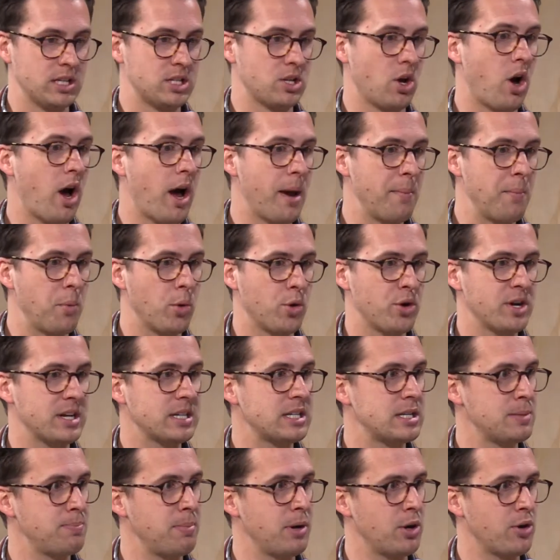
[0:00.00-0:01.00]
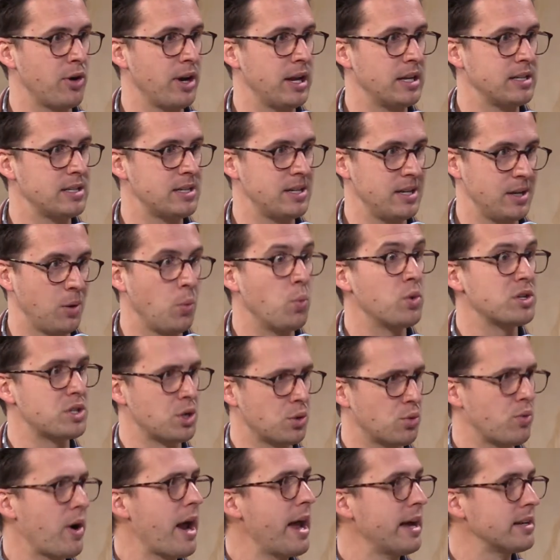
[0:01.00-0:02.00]
time were experiencing was
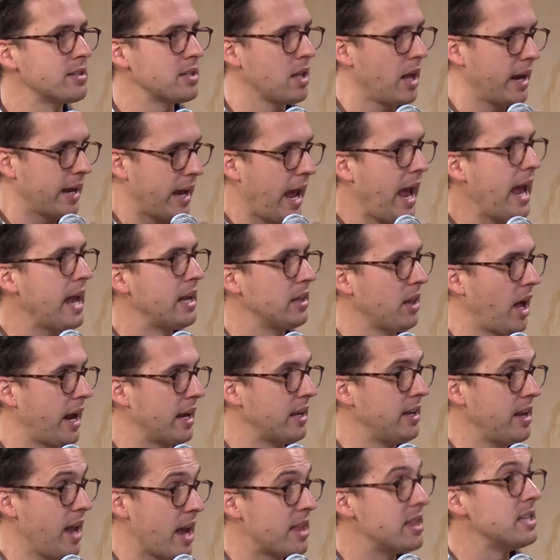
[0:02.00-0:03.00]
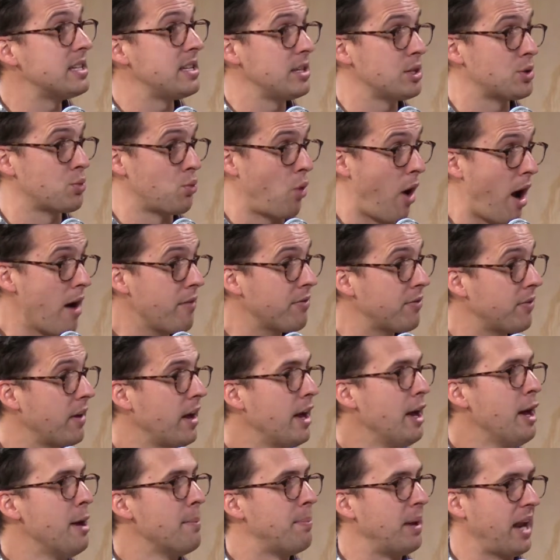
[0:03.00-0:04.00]
around this is rough,
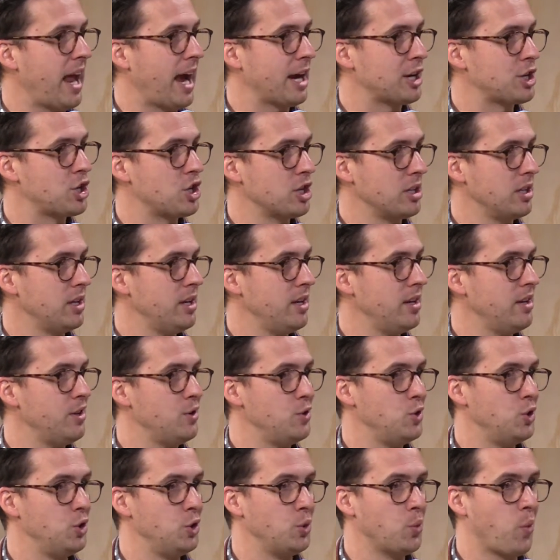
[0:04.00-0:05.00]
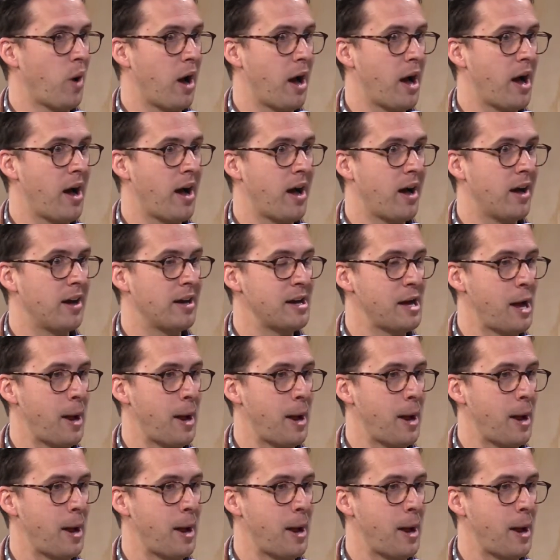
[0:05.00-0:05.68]
but actually you are